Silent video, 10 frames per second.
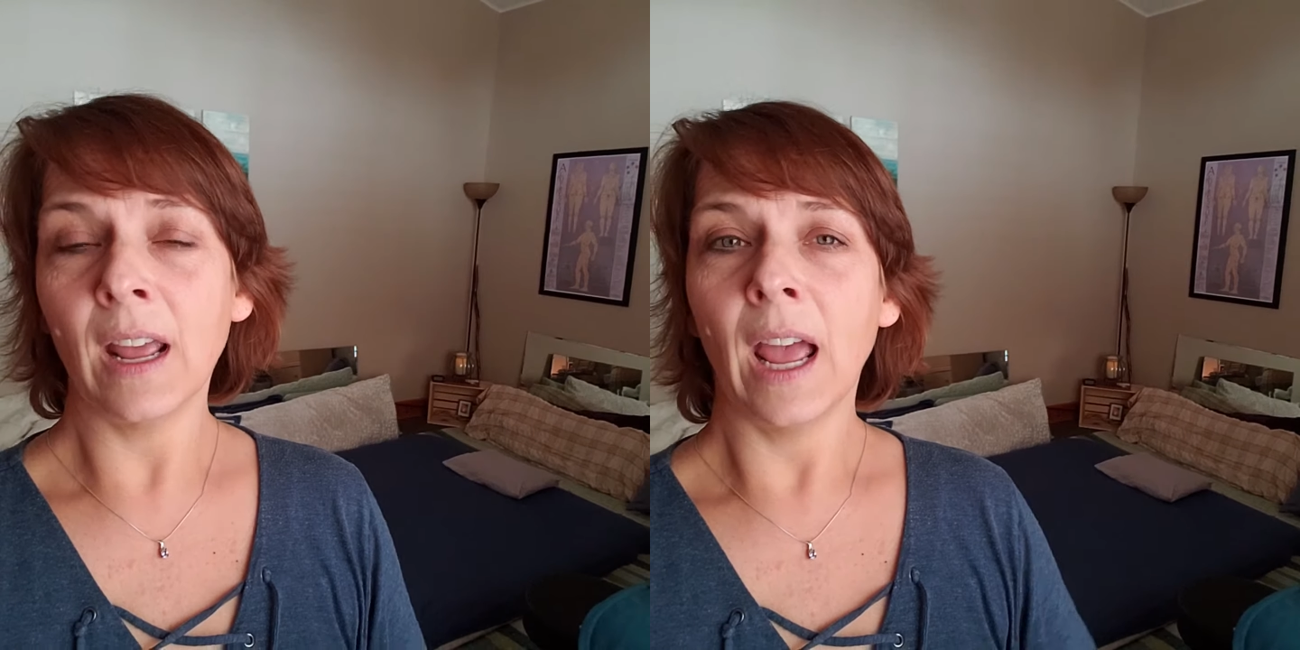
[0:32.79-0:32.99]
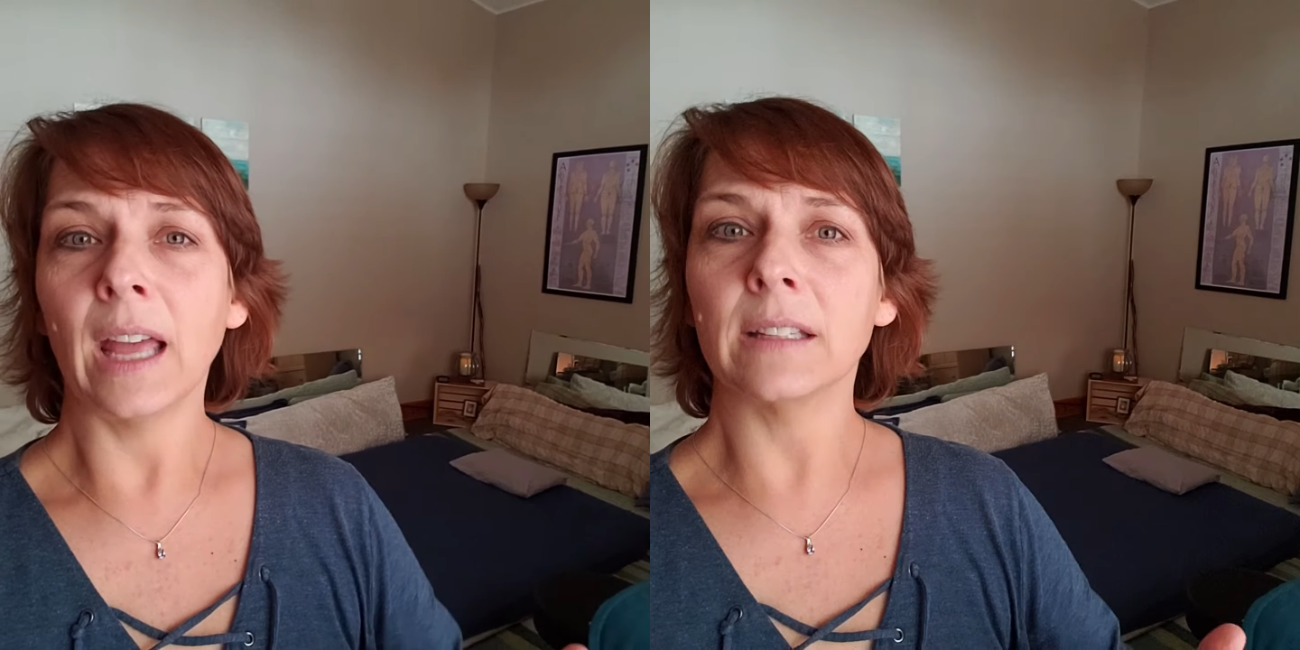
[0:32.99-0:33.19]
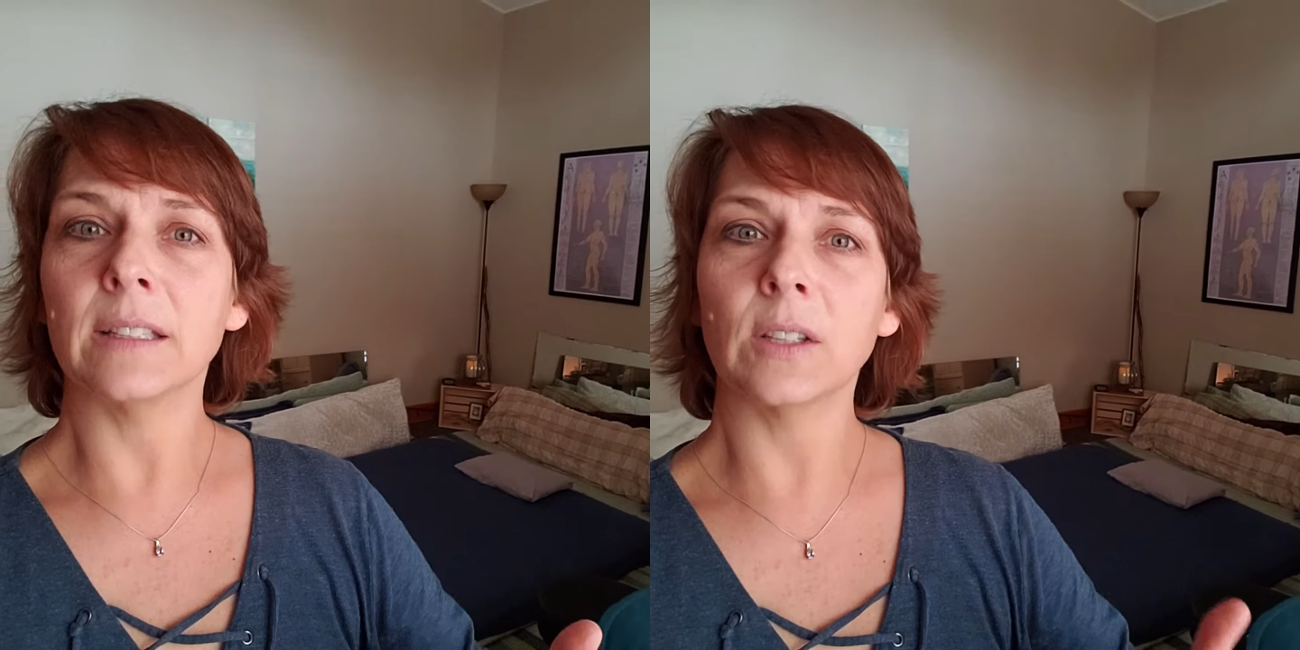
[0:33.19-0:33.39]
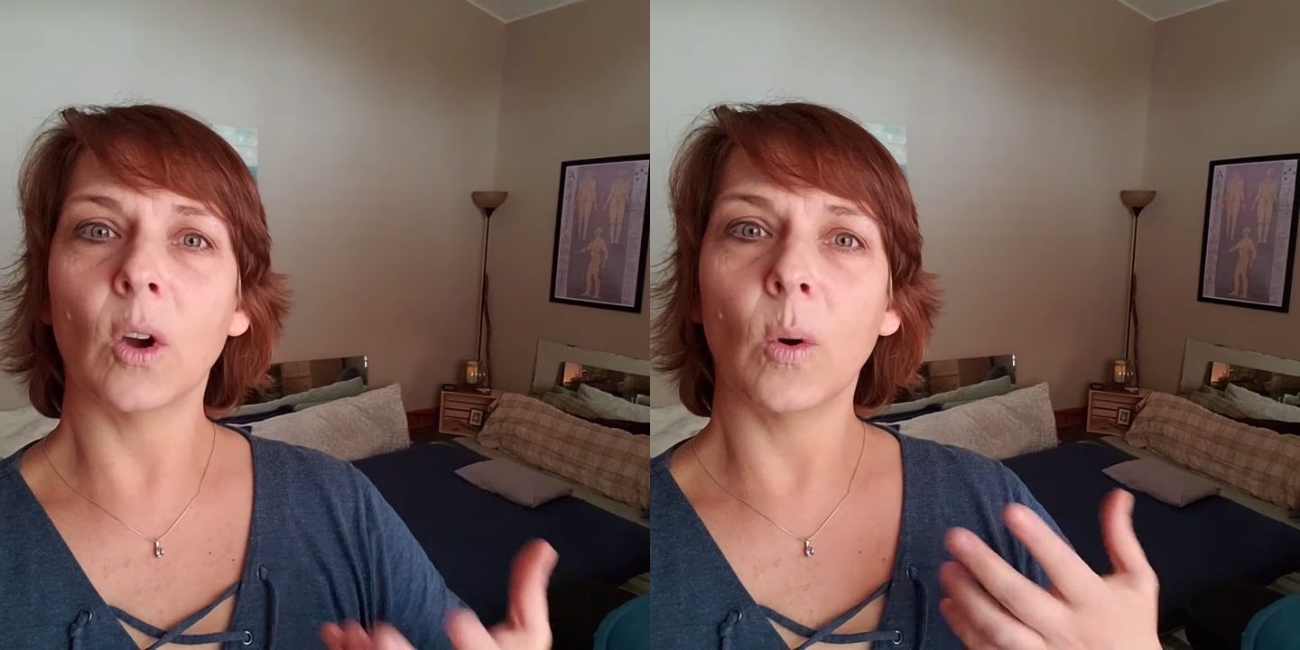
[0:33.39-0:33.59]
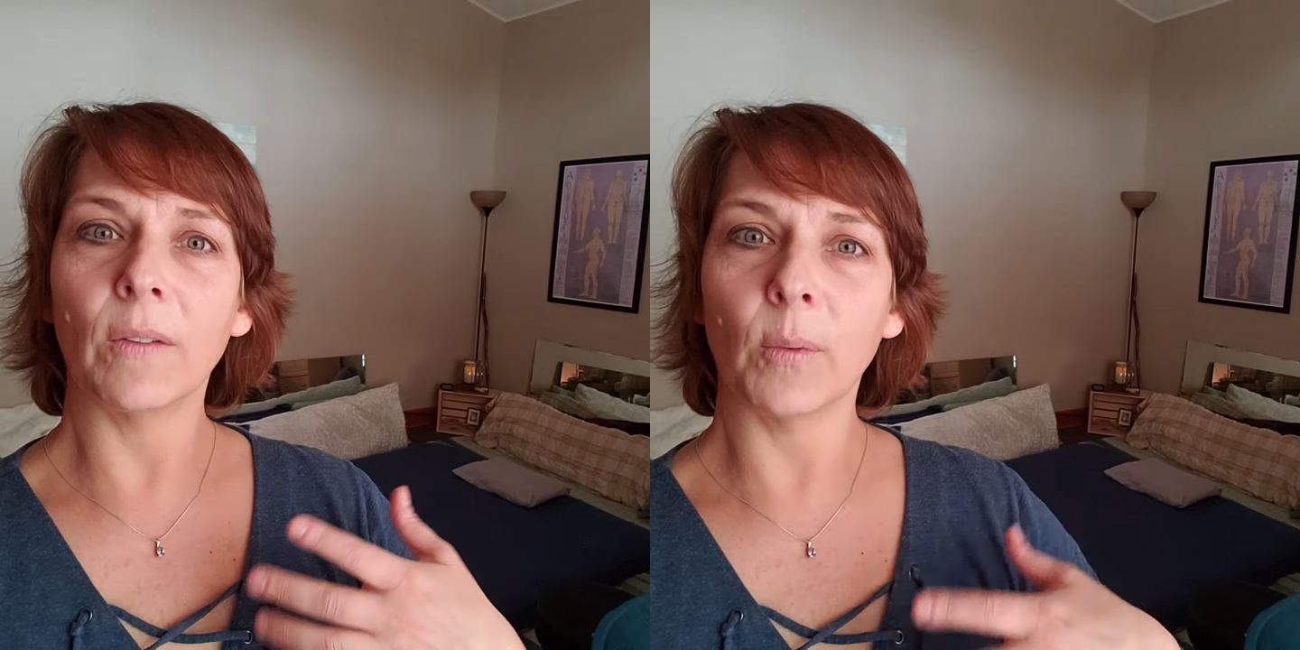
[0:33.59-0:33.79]
And
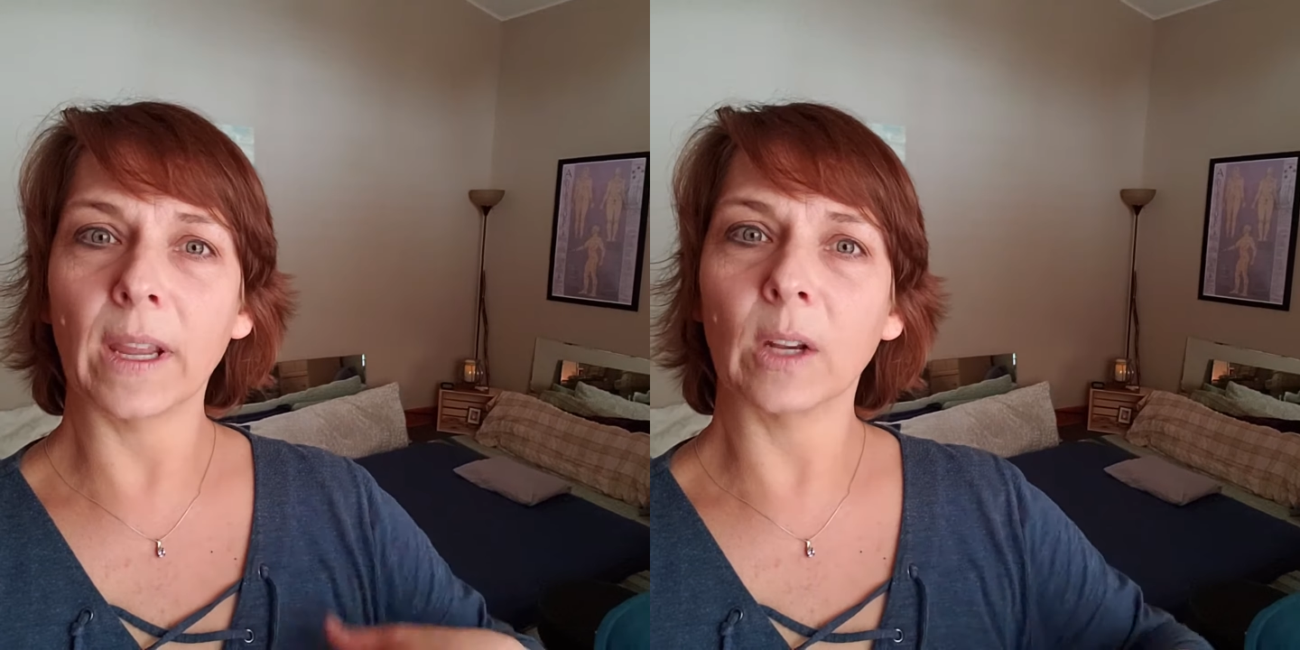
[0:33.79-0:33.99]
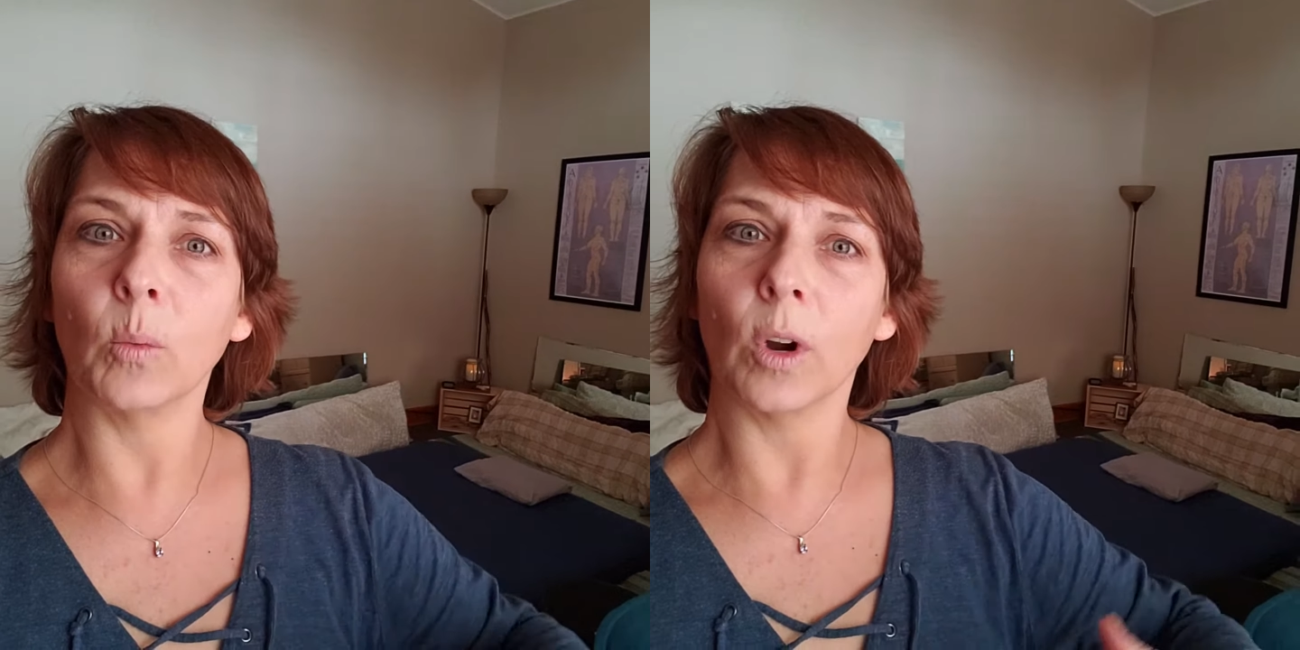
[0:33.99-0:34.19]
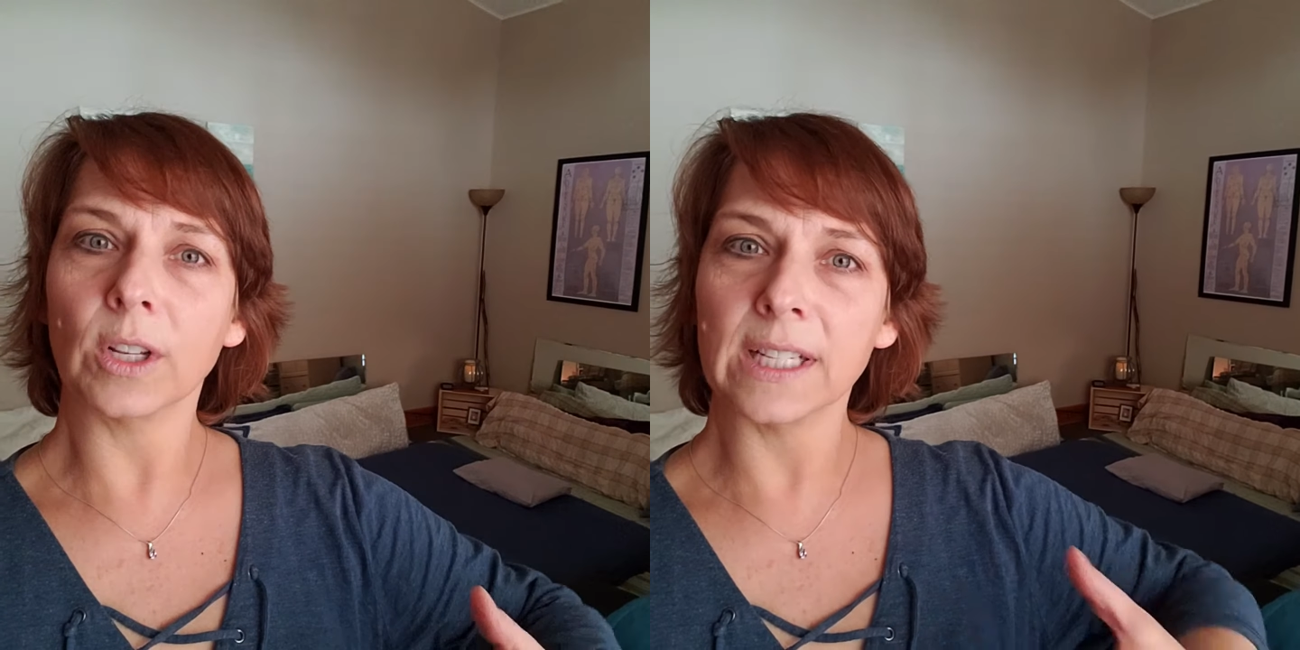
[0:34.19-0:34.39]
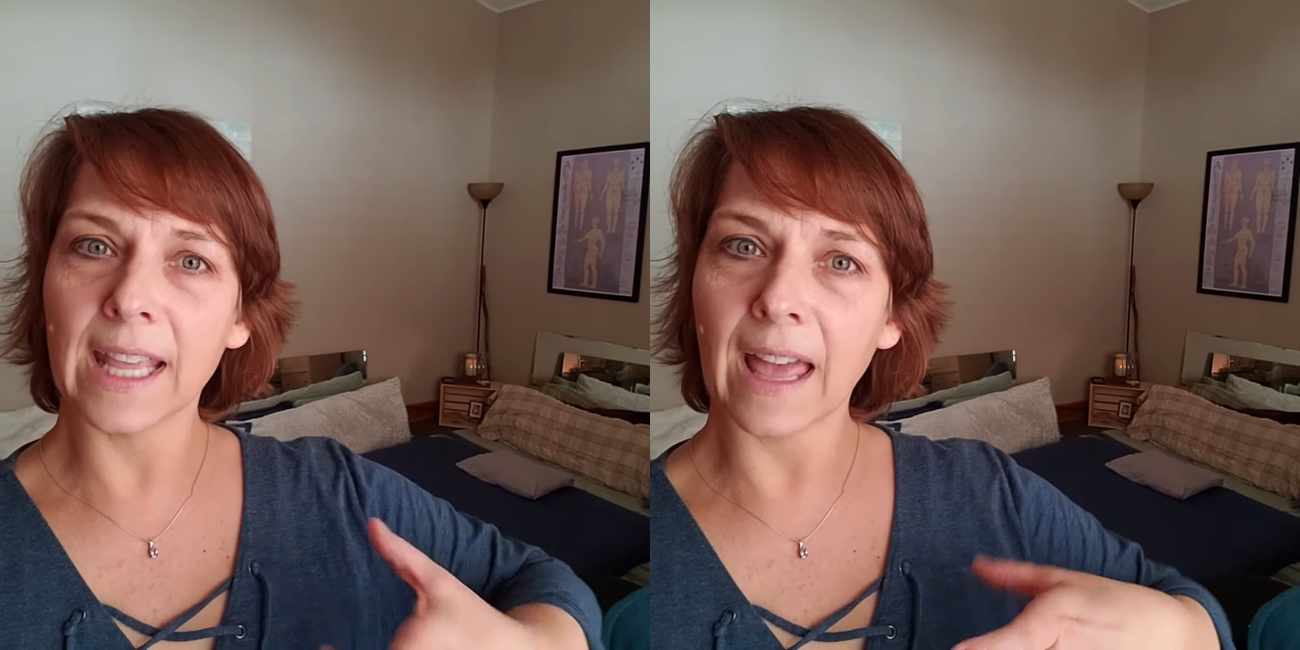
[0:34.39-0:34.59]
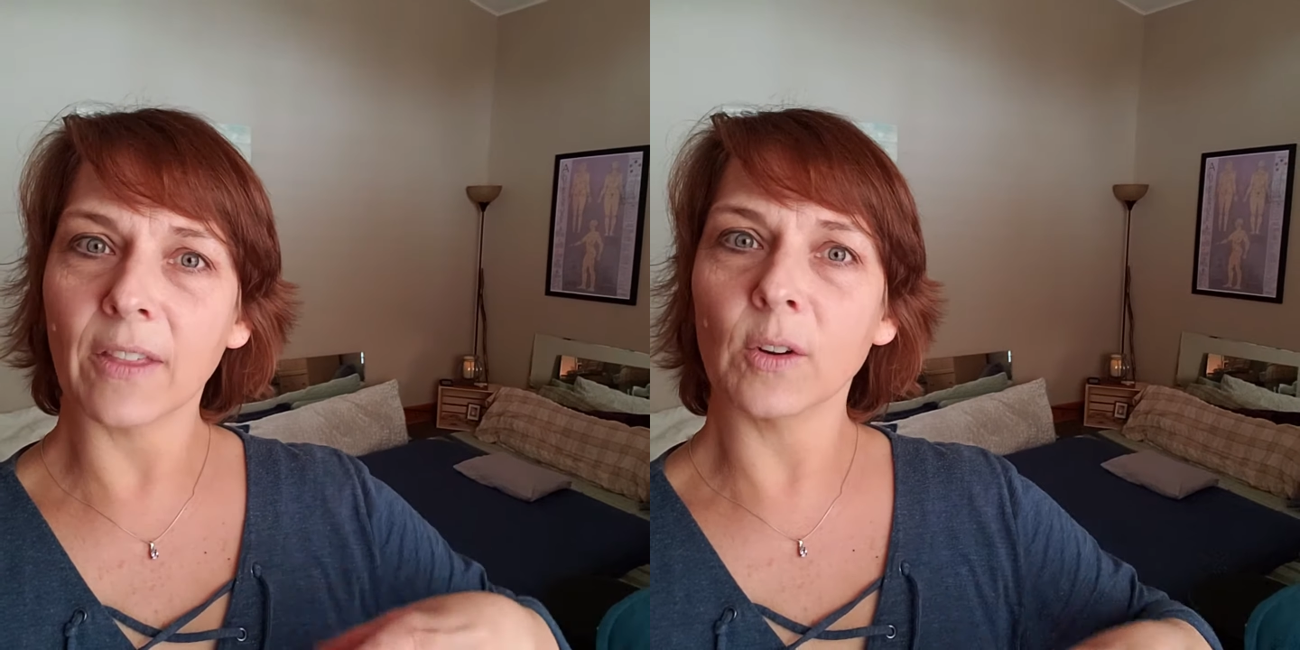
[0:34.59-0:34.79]
so if we can work
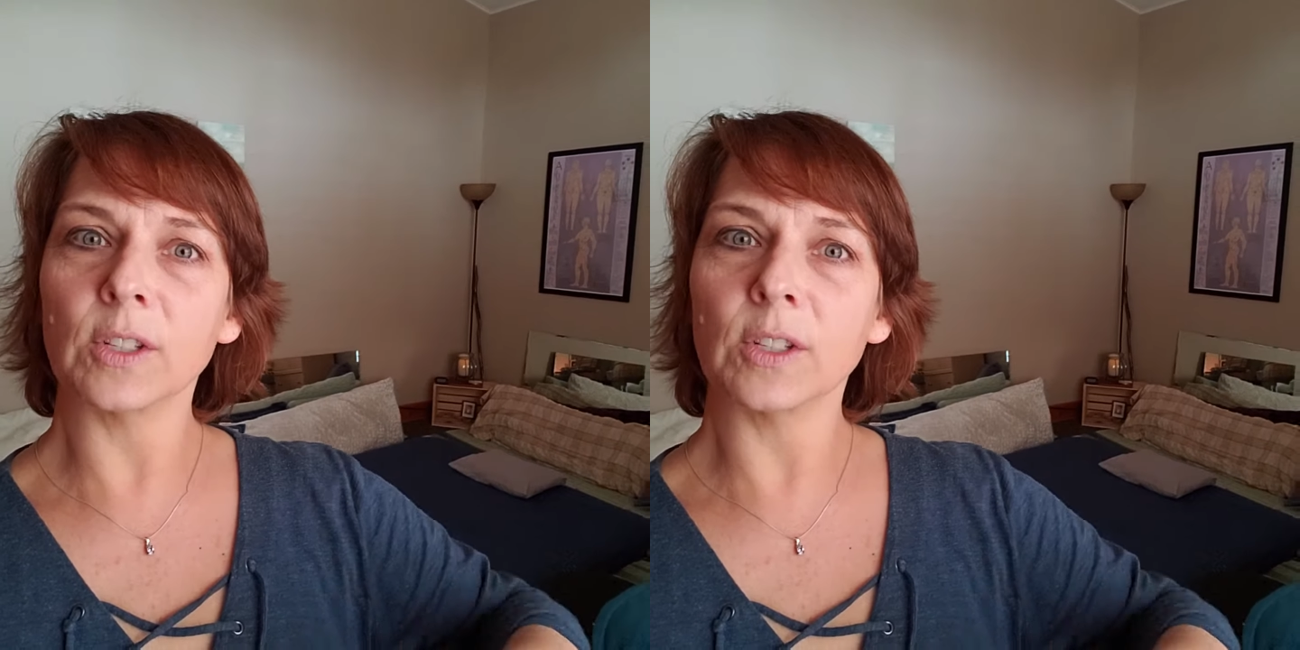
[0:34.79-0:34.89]
together